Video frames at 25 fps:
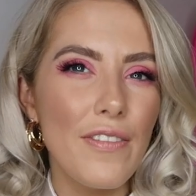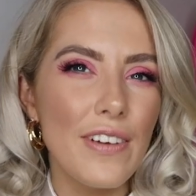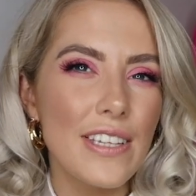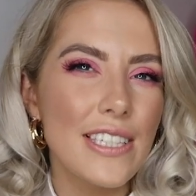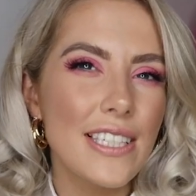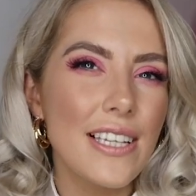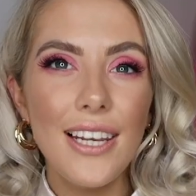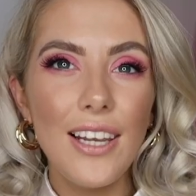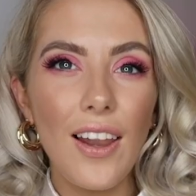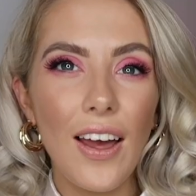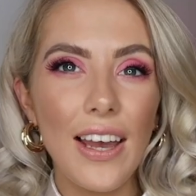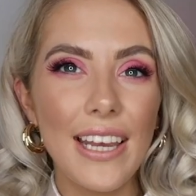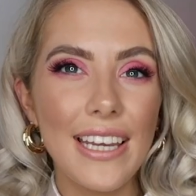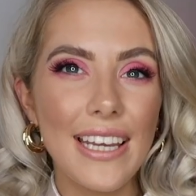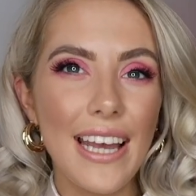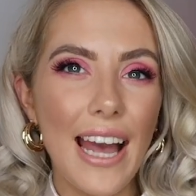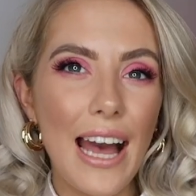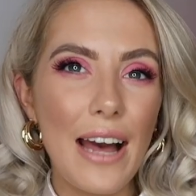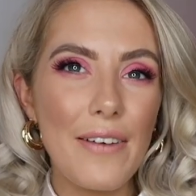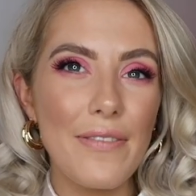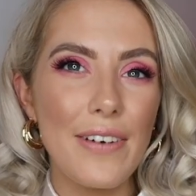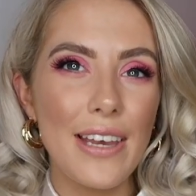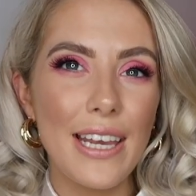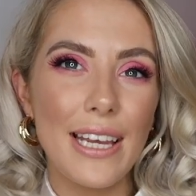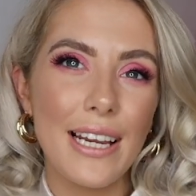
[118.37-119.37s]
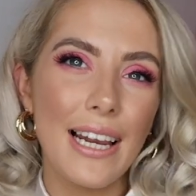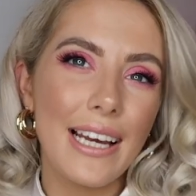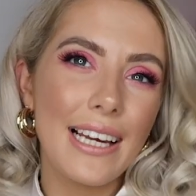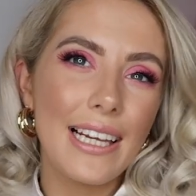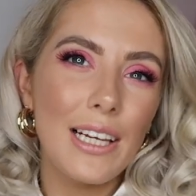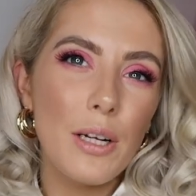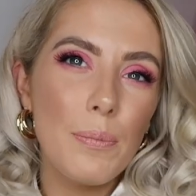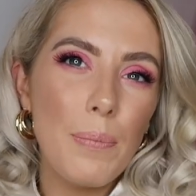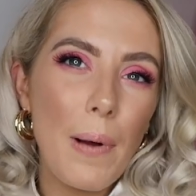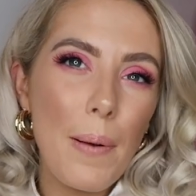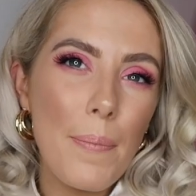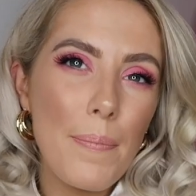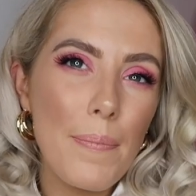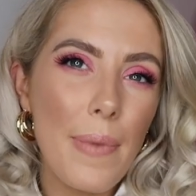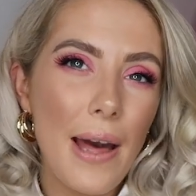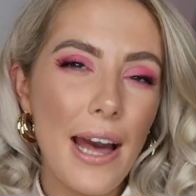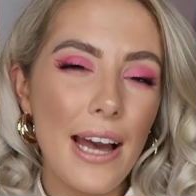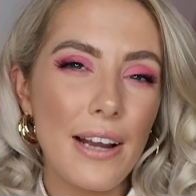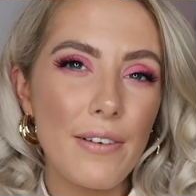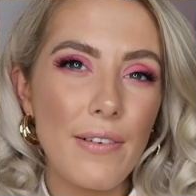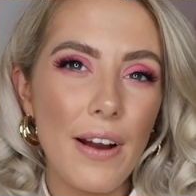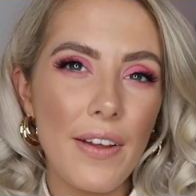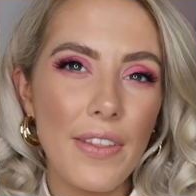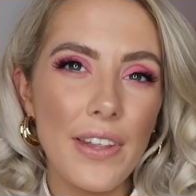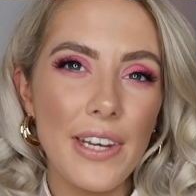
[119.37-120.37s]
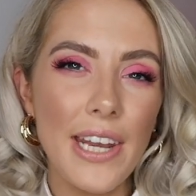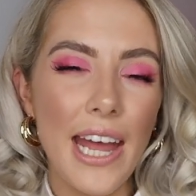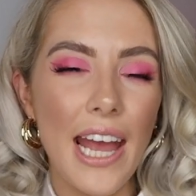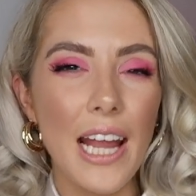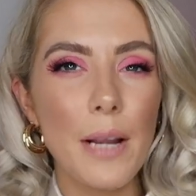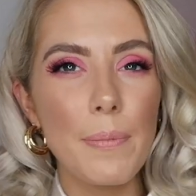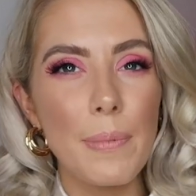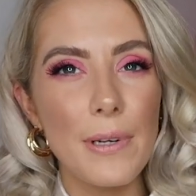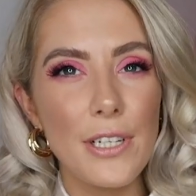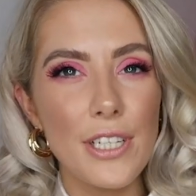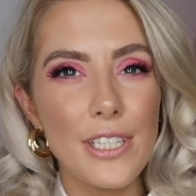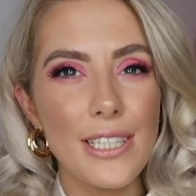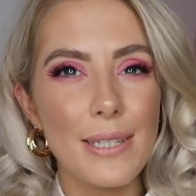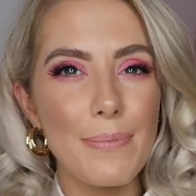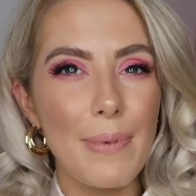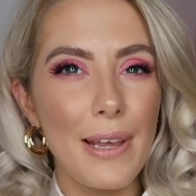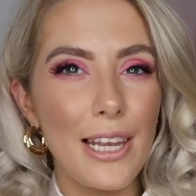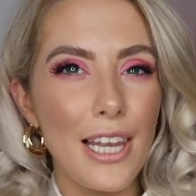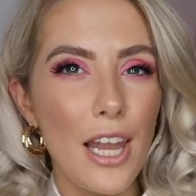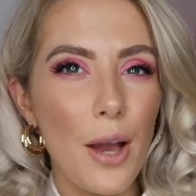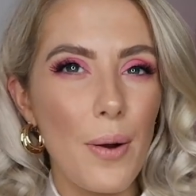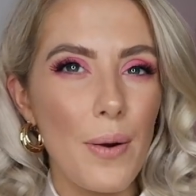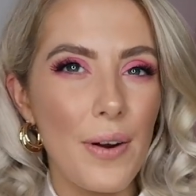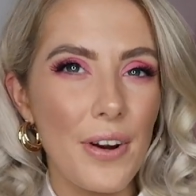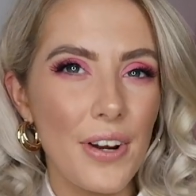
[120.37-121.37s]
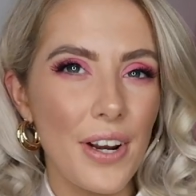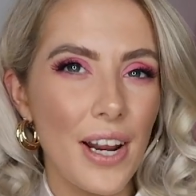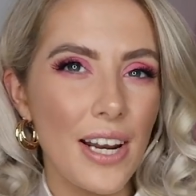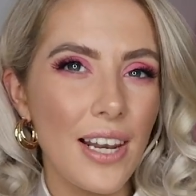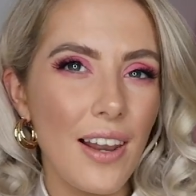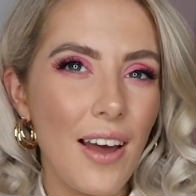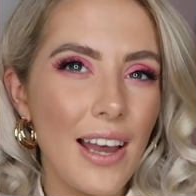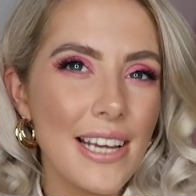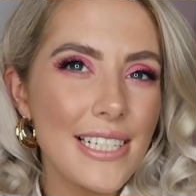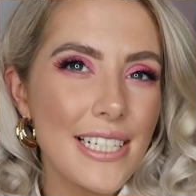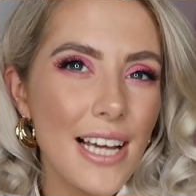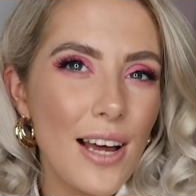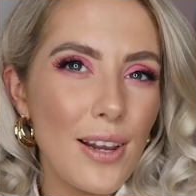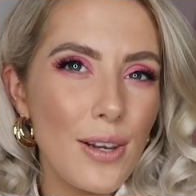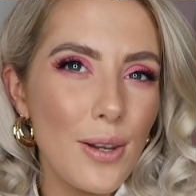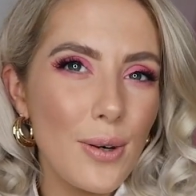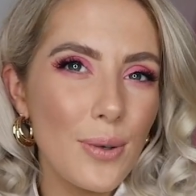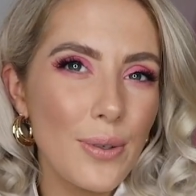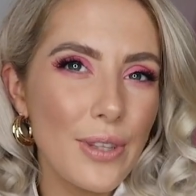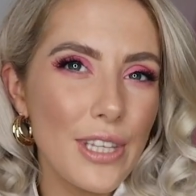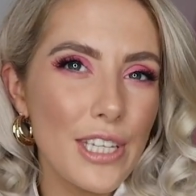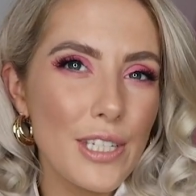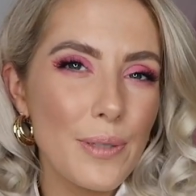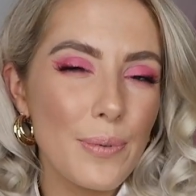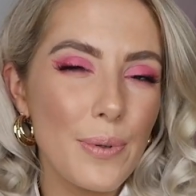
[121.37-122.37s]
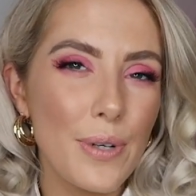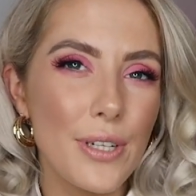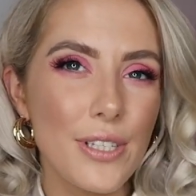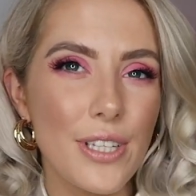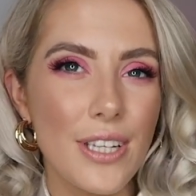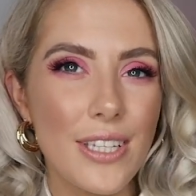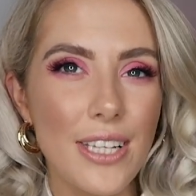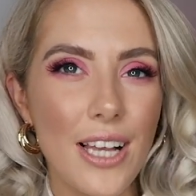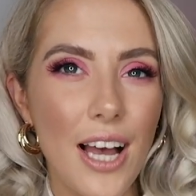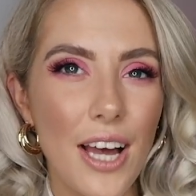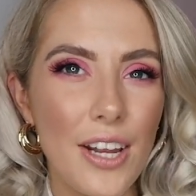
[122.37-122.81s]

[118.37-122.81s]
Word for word: It's like having like a little bump bag around the neck, but just a bit lower. And I liked how long this was as